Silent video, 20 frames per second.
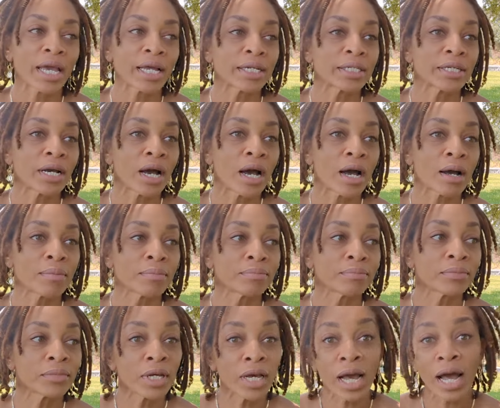And
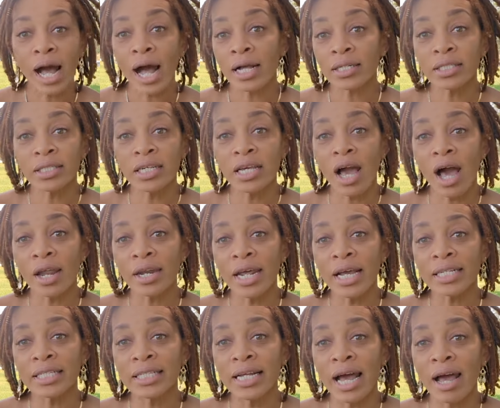um, I'll see y'all
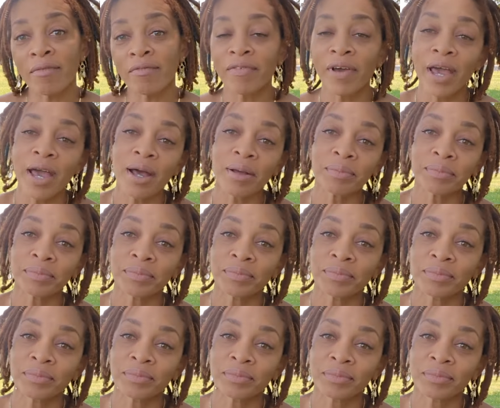next time, fam.
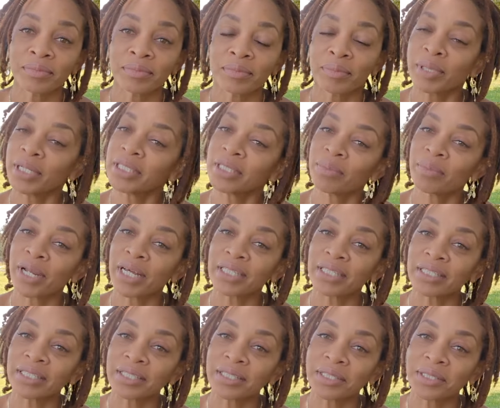Peace and
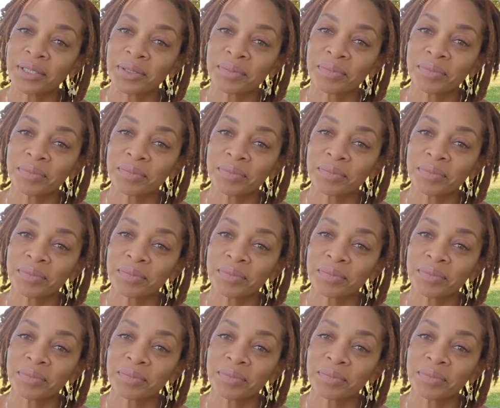blessings.